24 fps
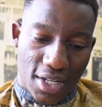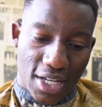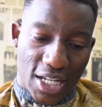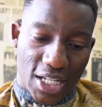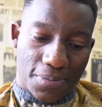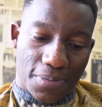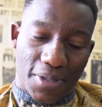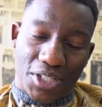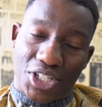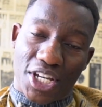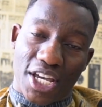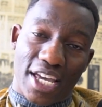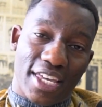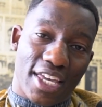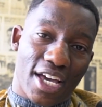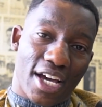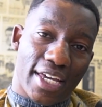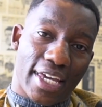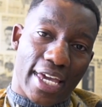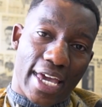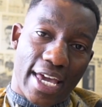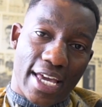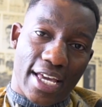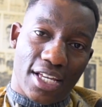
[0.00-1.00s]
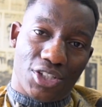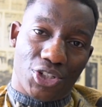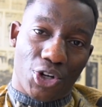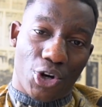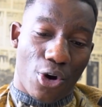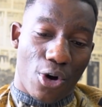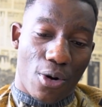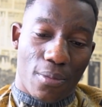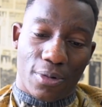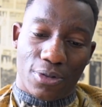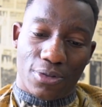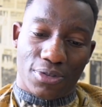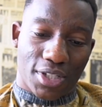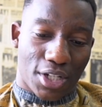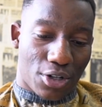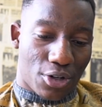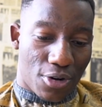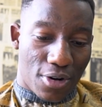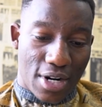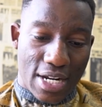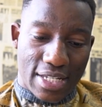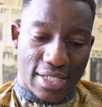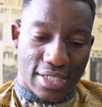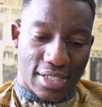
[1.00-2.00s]
Especially at a young age, your hormones are
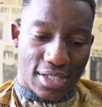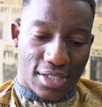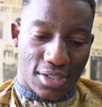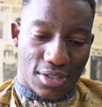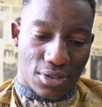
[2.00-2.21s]
crazy.